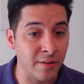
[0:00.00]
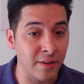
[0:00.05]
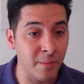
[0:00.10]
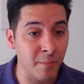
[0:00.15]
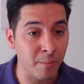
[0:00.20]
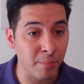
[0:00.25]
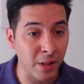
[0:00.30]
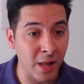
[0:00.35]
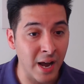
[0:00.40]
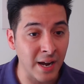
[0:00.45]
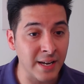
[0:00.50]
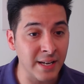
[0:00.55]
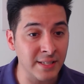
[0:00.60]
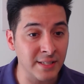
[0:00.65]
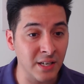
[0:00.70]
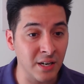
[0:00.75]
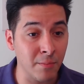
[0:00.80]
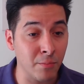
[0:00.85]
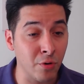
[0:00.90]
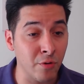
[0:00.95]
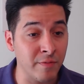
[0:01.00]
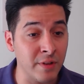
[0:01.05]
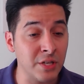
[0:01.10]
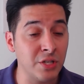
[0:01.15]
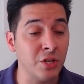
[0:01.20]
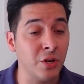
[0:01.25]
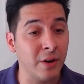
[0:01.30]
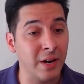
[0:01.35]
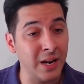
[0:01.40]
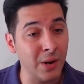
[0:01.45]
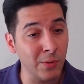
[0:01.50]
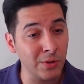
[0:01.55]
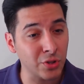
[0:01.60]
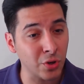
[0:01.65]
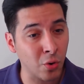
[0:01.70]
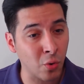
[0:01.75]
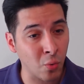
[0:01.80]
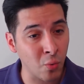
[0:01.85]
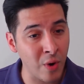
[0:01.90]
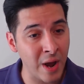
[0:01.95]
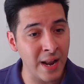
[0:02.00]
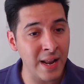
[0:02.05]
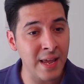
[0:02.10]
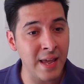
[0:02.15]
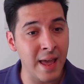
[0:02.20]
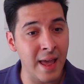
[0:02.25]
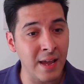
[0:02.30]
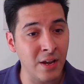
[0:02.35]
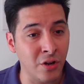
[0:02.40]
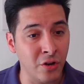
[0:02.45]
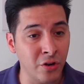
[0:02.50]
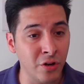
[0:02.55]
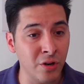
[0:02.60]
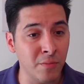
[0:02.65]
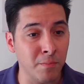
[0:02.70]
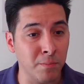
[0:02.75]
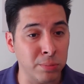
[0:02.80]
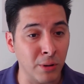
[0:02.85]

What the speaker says: The blocking's going to improve this year. And it was already a good